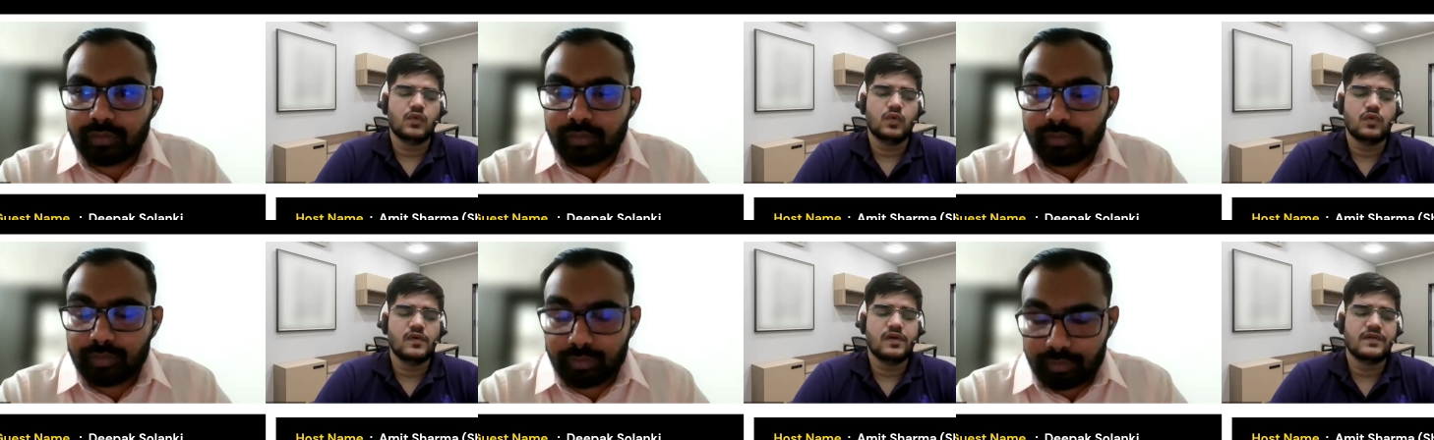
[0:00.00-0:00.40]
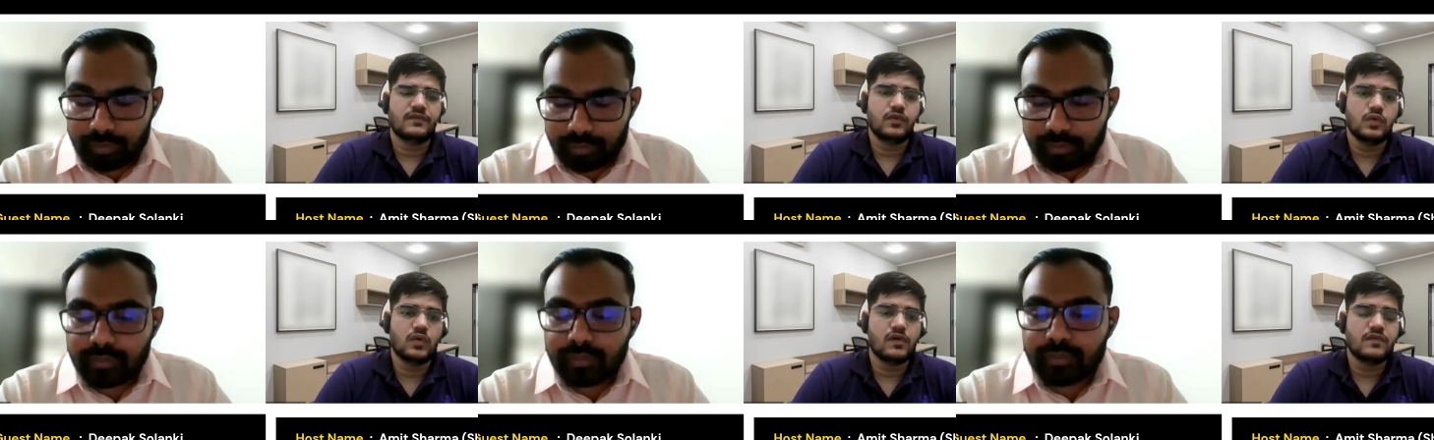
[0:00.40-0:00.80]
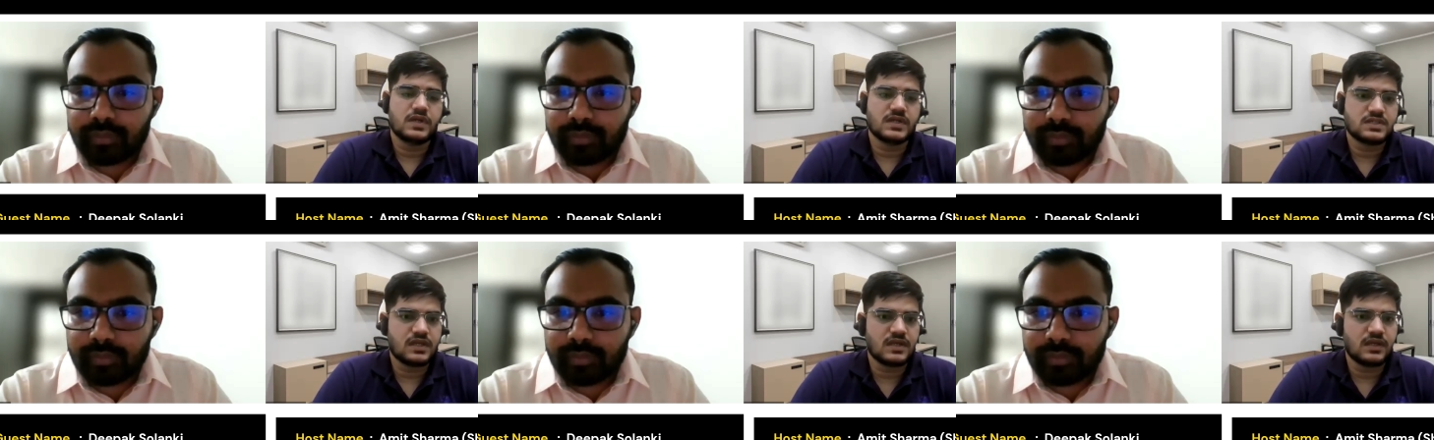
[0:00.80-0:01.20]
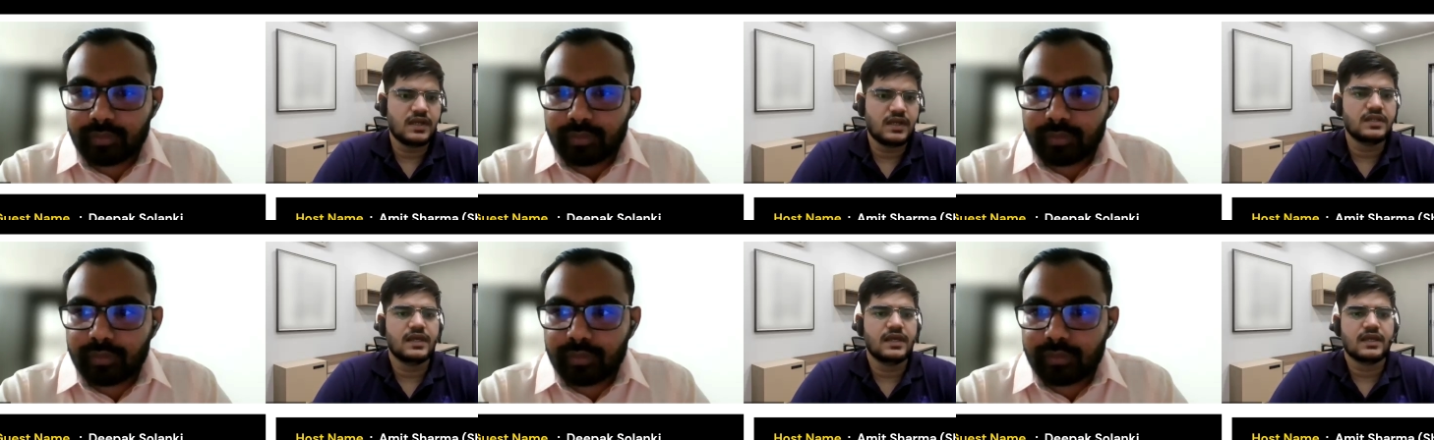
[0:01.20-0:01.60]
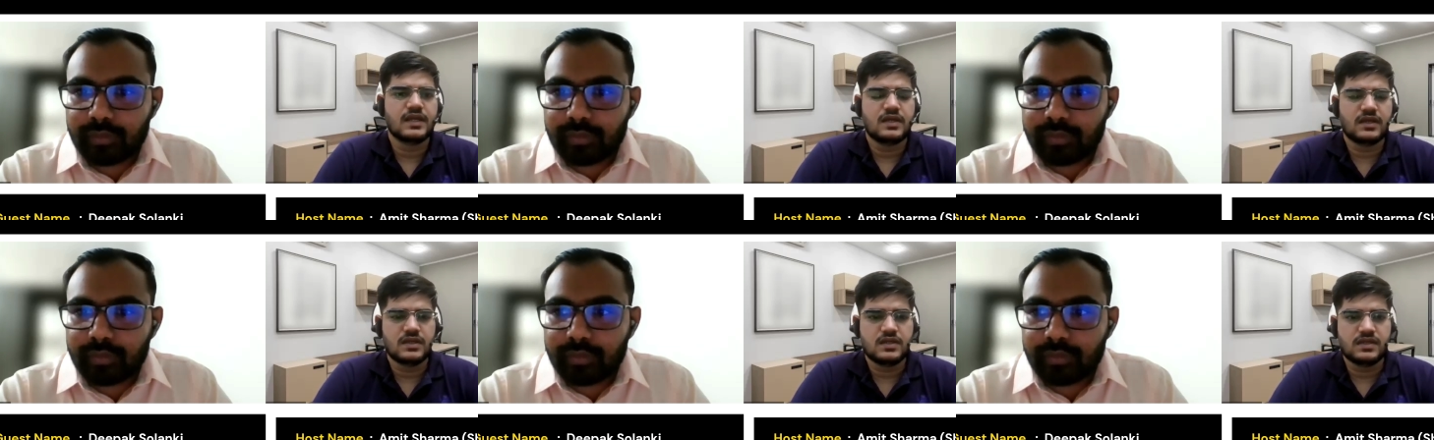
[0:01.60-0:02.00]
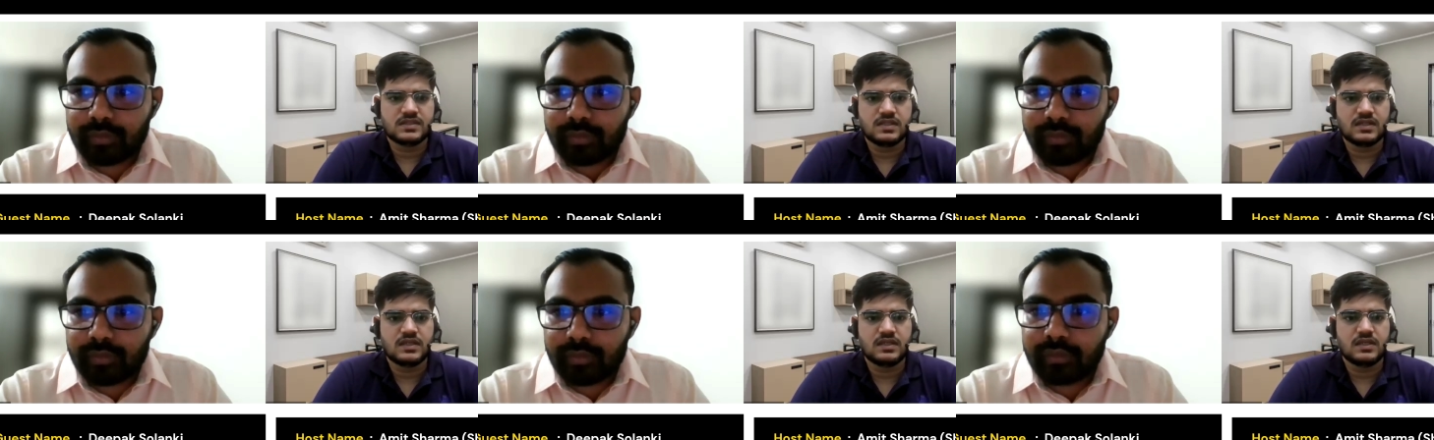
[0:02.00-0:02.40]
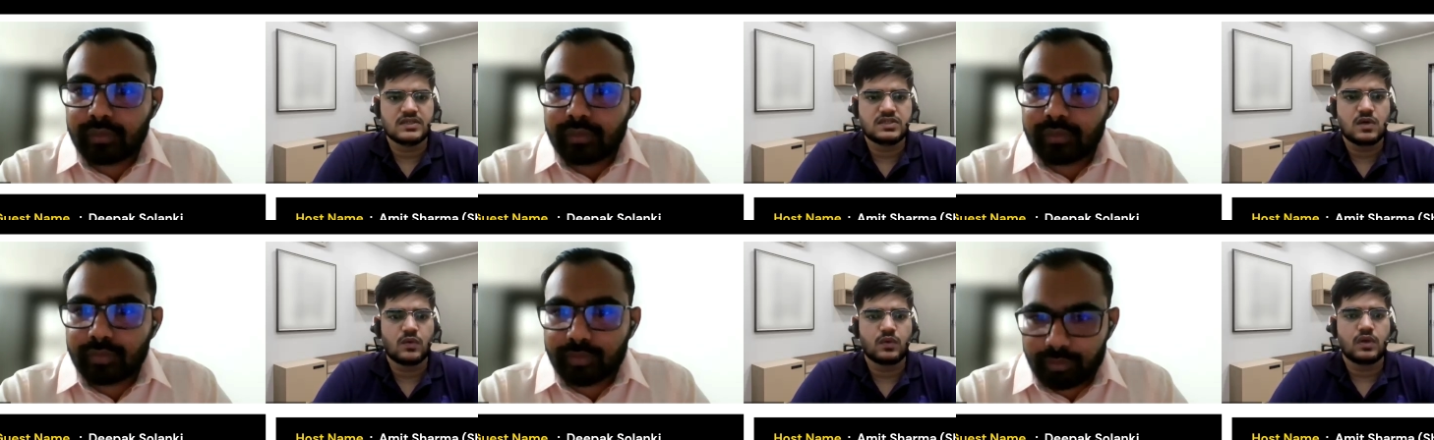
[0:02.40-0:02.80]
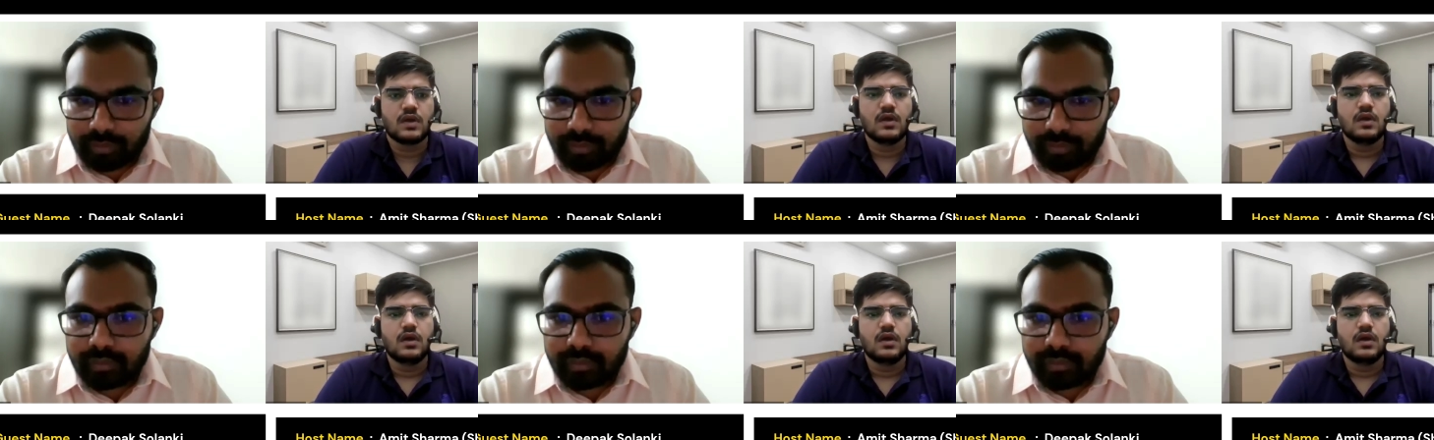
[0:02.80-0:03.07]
Speaker 1: whoever, whoever is in need they can easily reach out